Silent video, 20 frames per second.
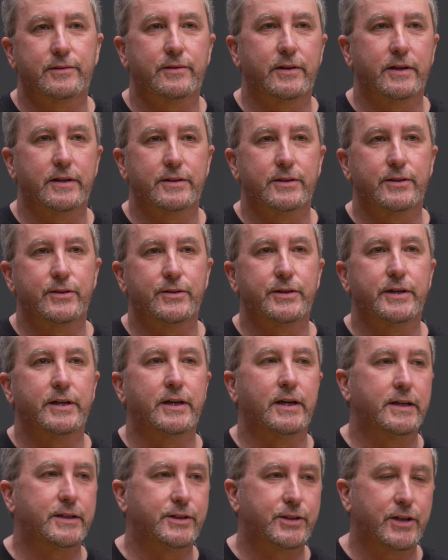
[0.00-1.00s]
trying to do
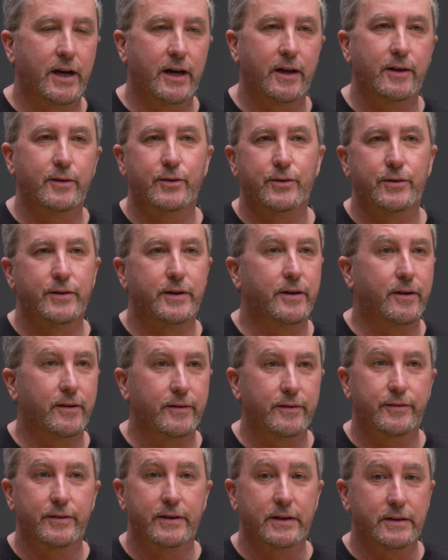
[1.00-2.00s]
early childhood and
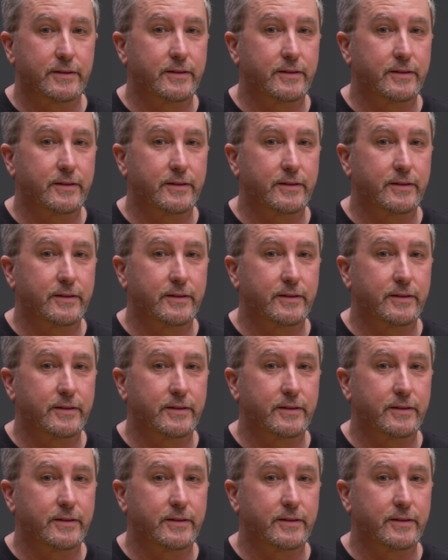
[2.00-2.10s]
all those